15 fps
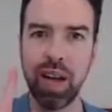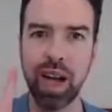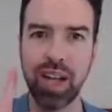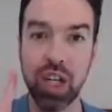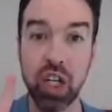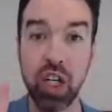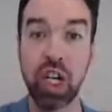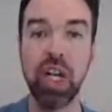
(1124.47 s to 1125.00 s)

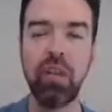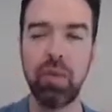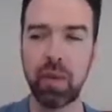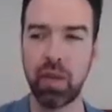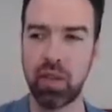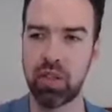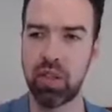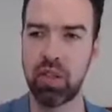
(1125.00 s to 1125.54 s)

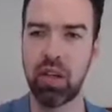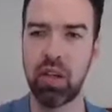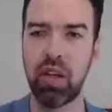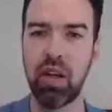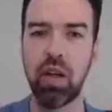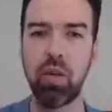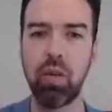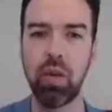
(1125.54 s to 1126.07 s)
achievements
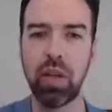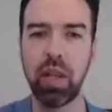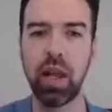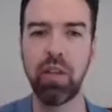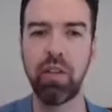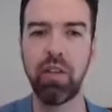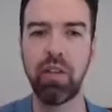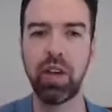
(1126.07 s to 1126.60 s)
with
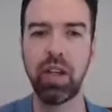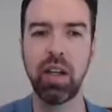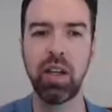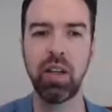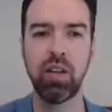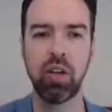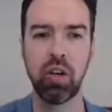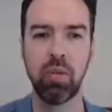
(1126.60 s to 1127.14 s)
every
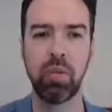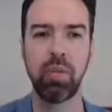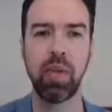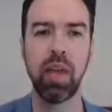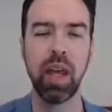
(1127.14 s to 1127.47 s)
job.